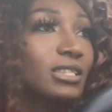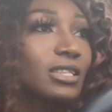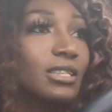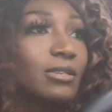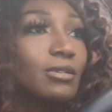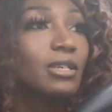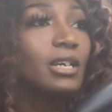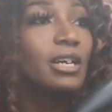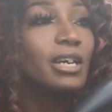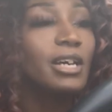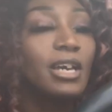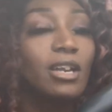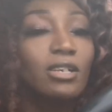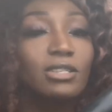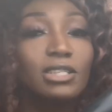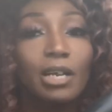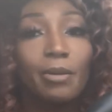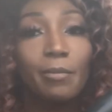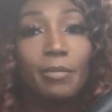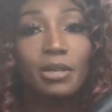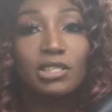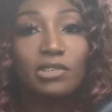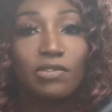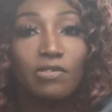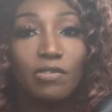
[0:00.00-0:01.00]
to it don't take
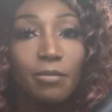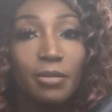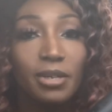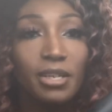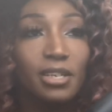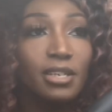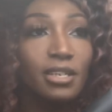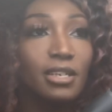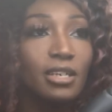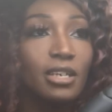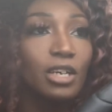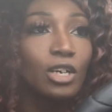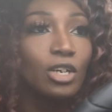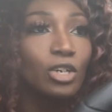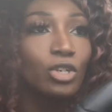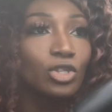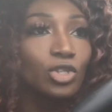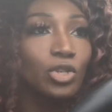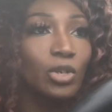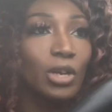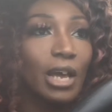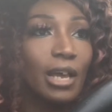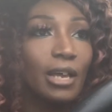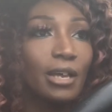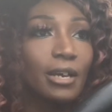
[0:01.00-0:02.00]
much for me
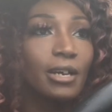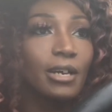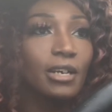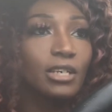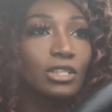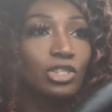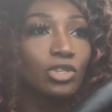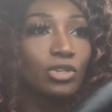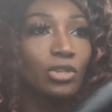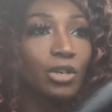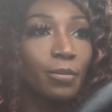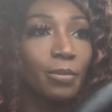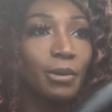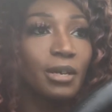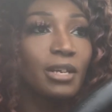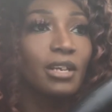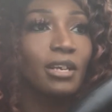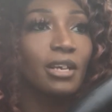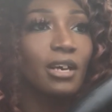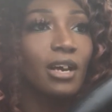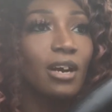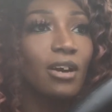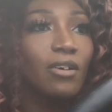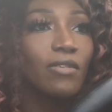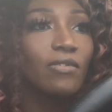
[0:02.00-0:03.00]
to like cut you
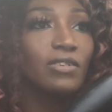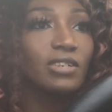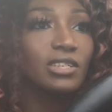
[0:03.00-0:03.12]
completely off,